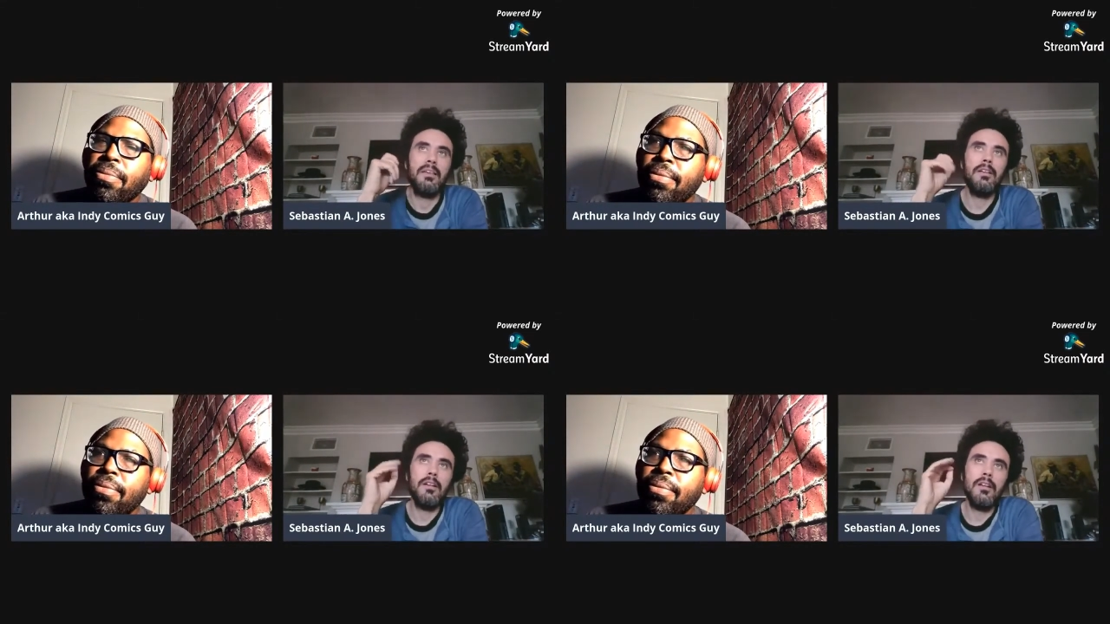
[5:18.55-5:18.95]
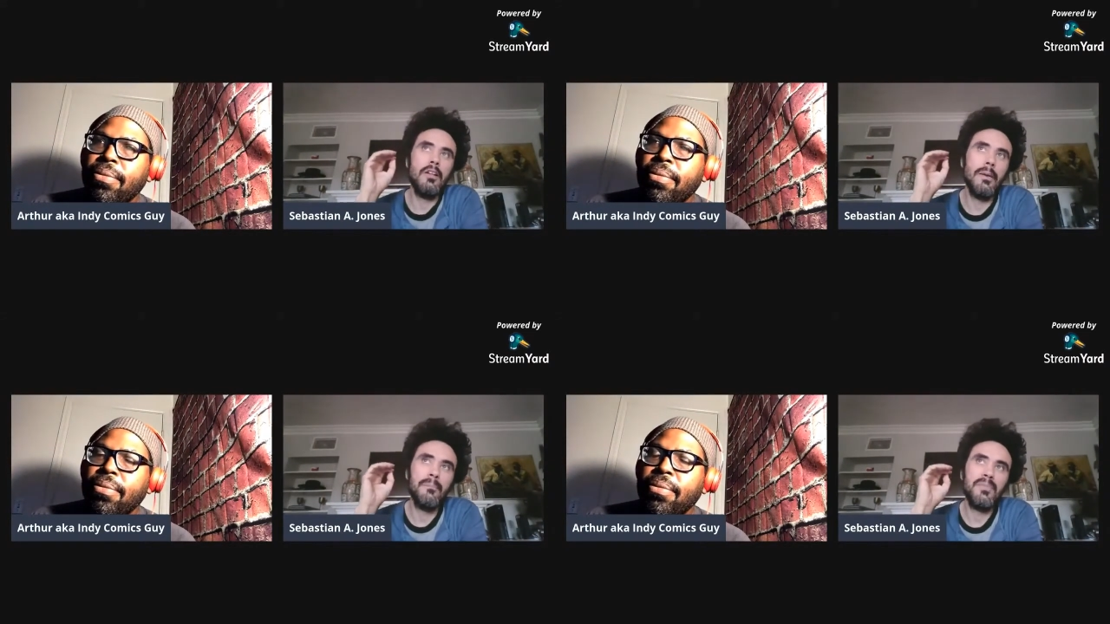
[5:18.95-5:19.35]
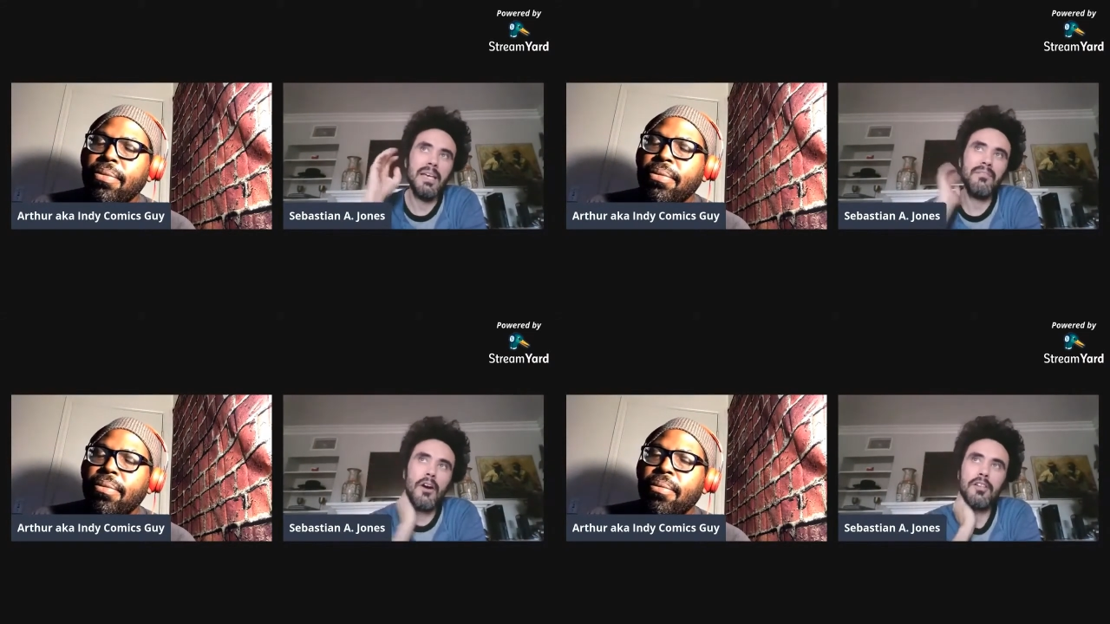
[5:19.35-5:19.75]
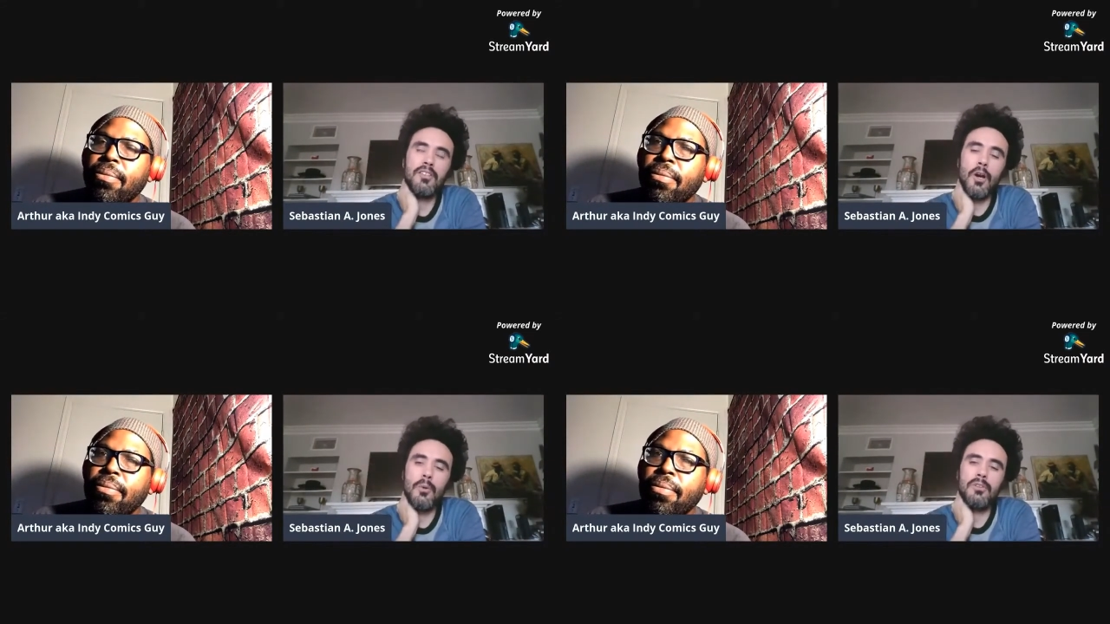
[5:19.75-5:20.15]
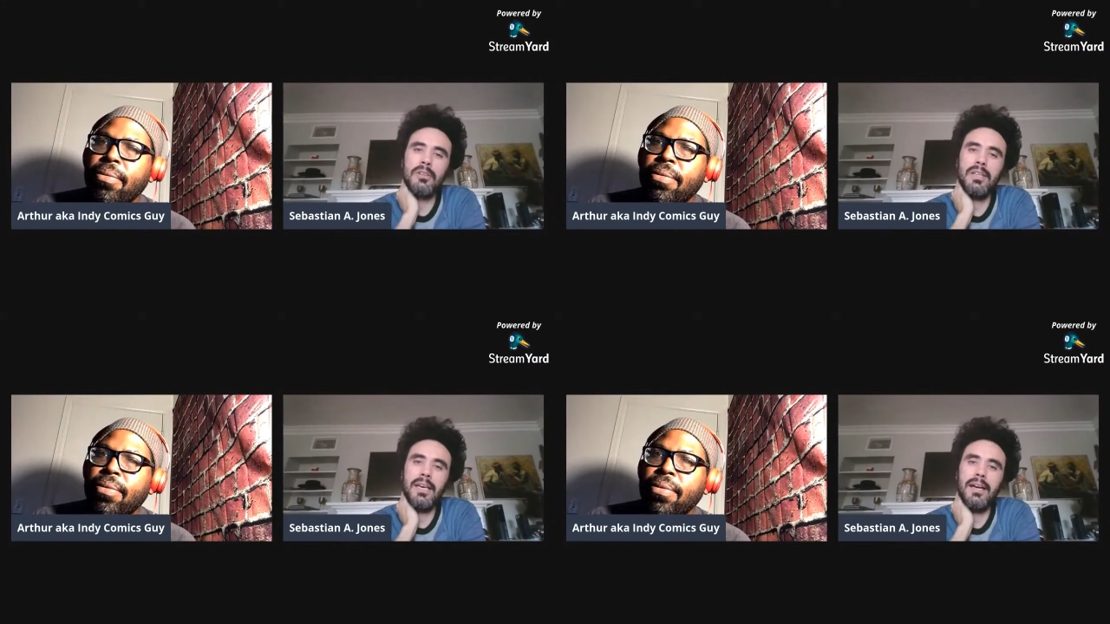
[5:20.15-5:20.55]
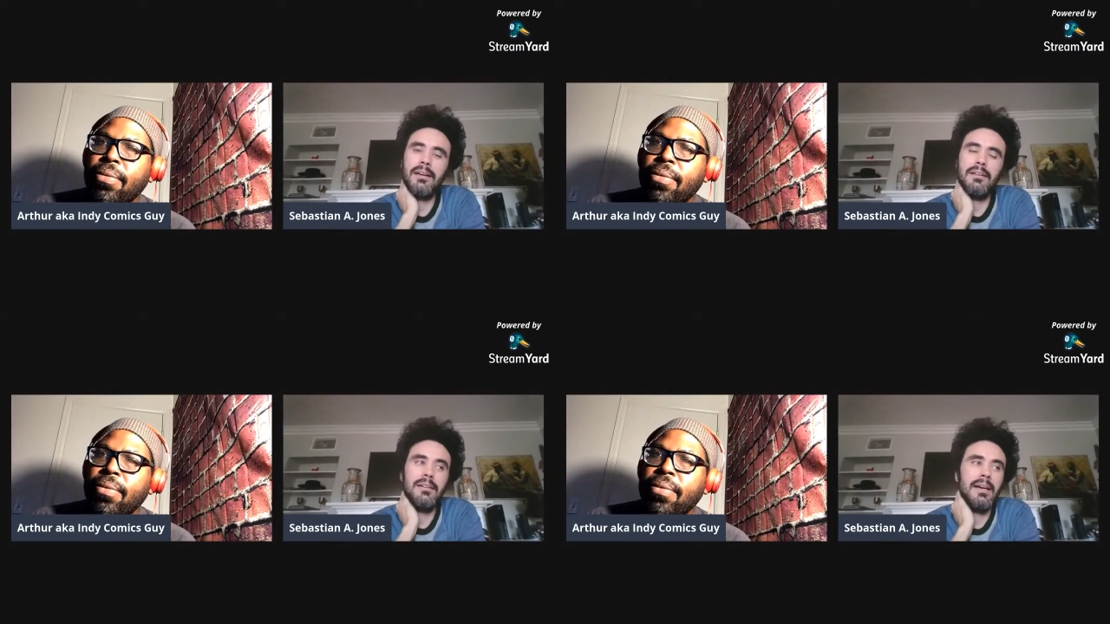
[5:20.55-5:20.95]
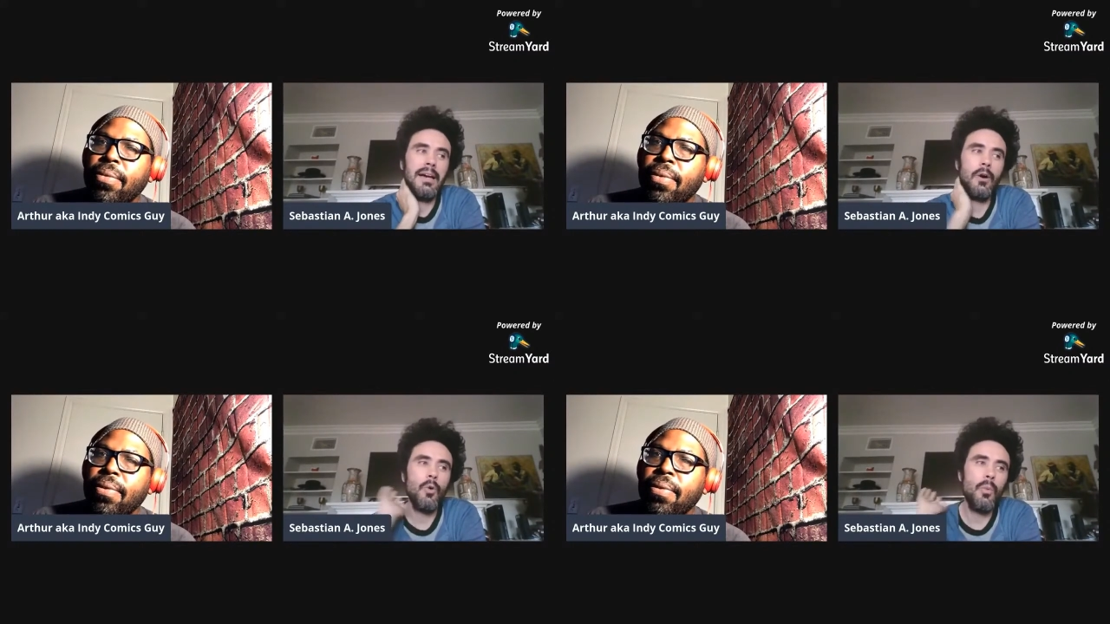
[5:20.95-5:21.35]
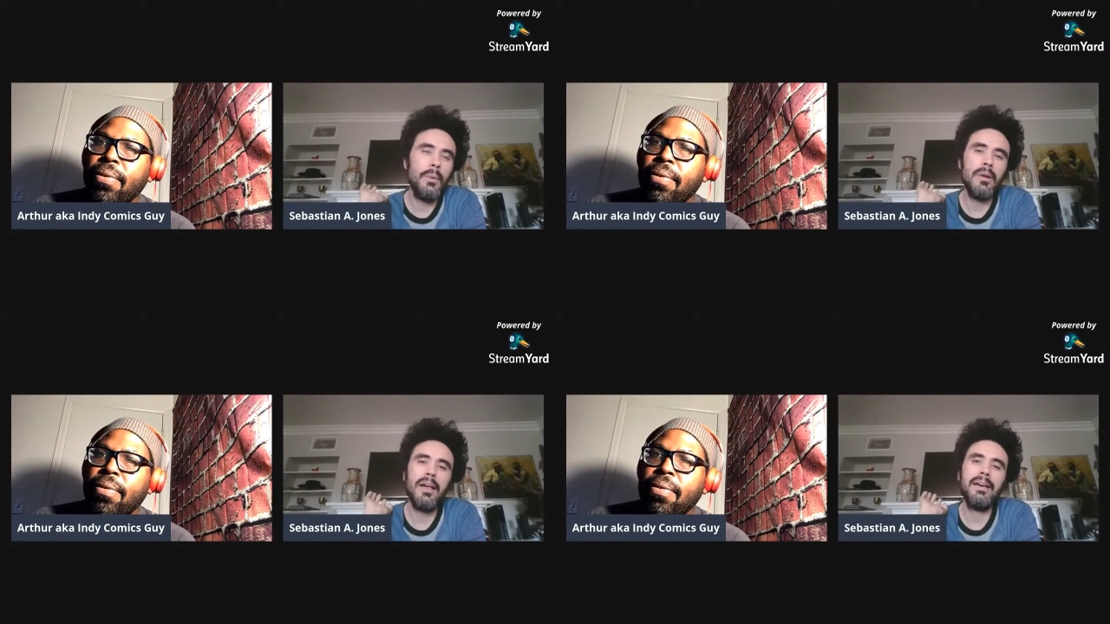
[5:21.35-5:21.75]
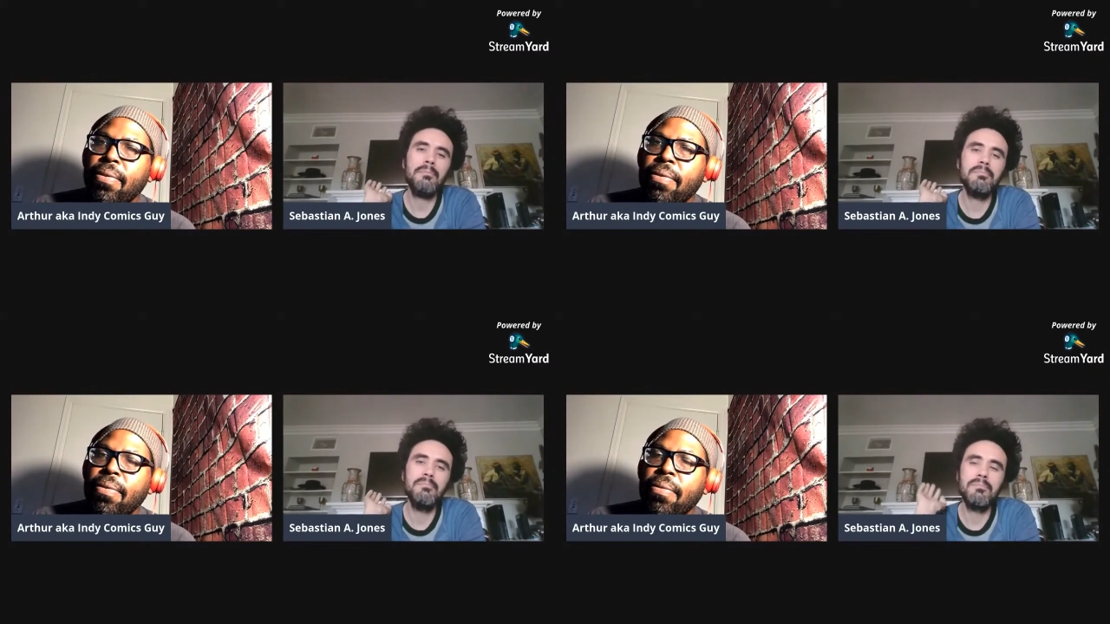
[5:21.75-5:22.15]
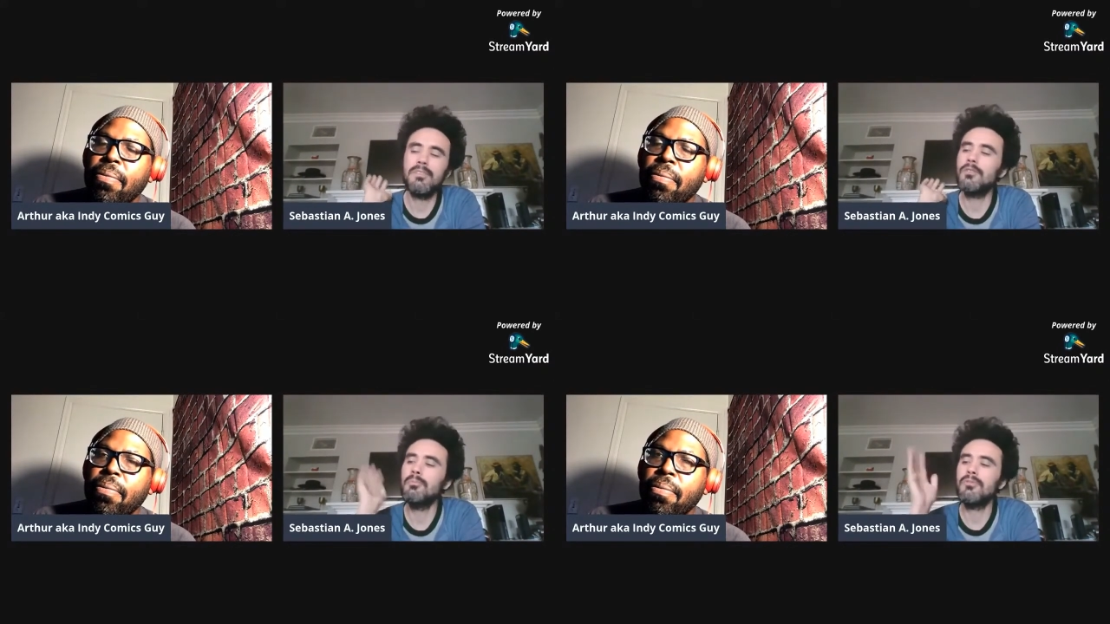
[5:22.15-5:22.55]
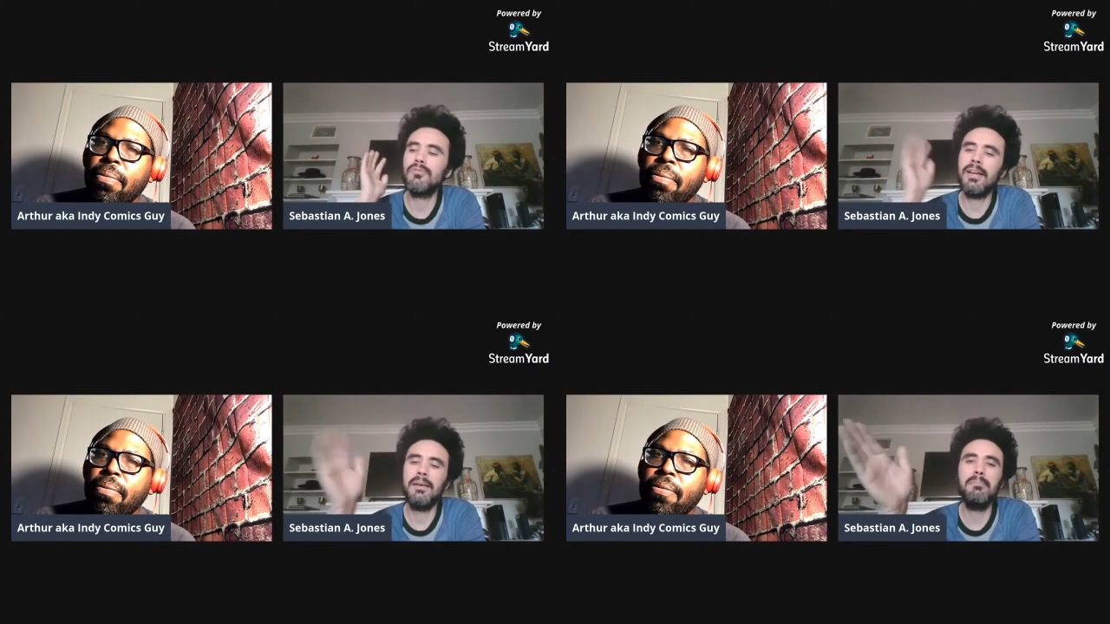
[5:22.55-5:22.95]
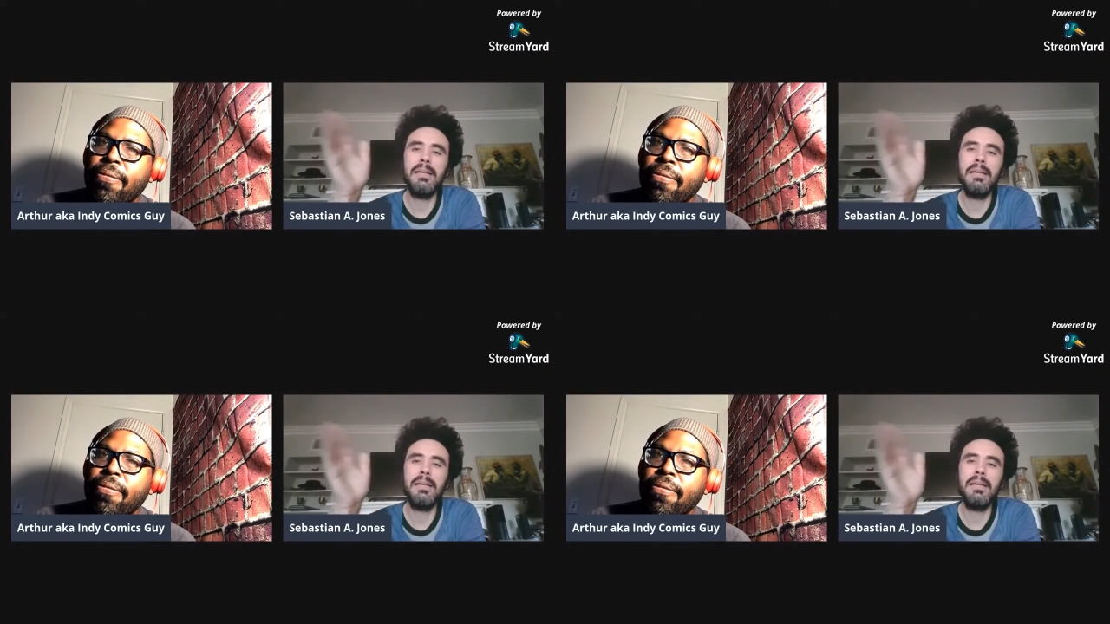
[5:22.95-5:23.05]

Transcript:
Speaker 1: you know, look, if our show was on the air or we were like super freaking